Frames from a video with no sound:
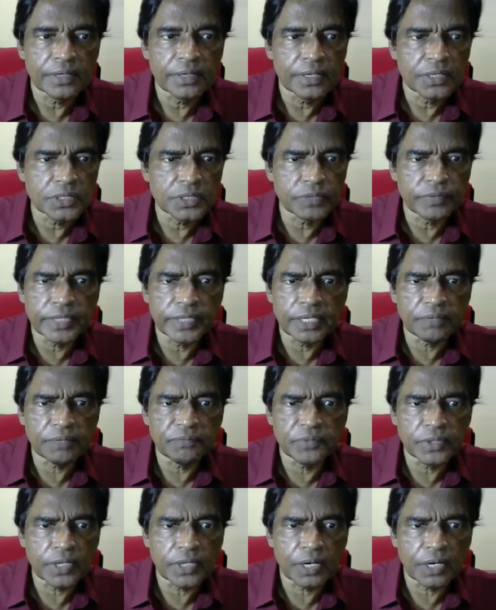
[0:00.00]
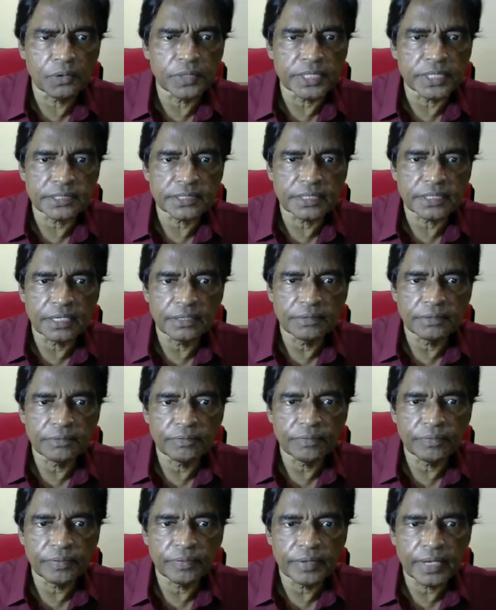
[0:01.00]
So within few hours,
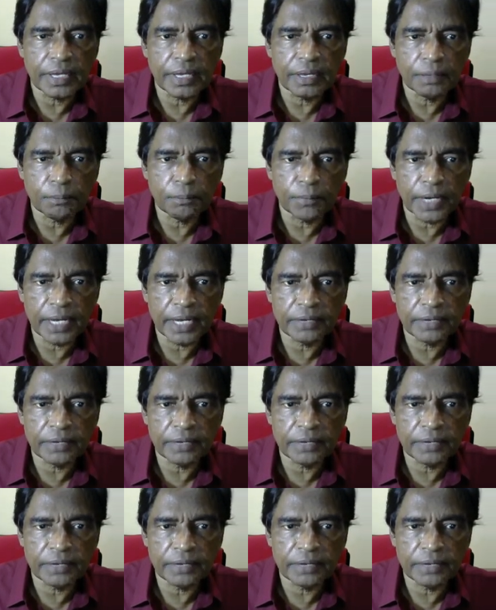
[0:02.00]
my